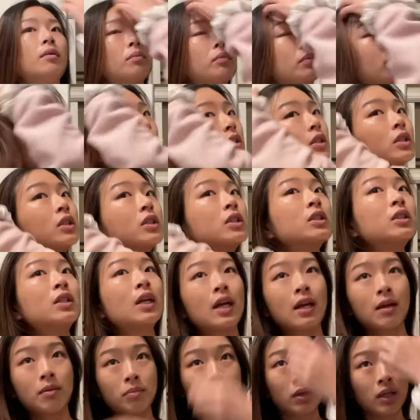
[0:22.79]
but just
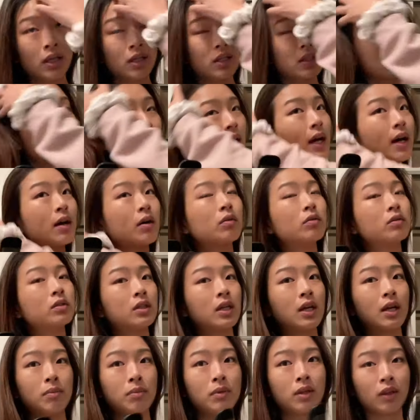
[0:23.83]
taming it down,
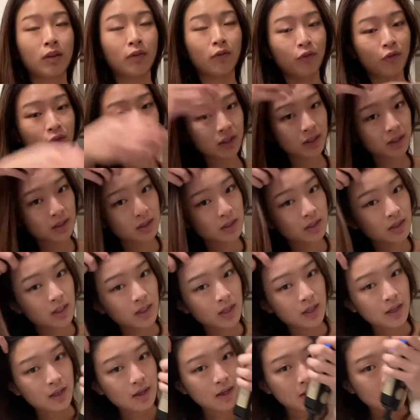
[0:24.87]
taming the frizz,
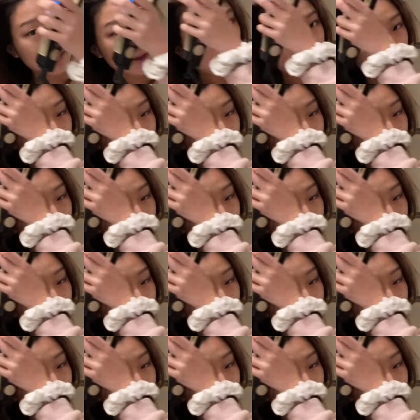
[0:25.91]
and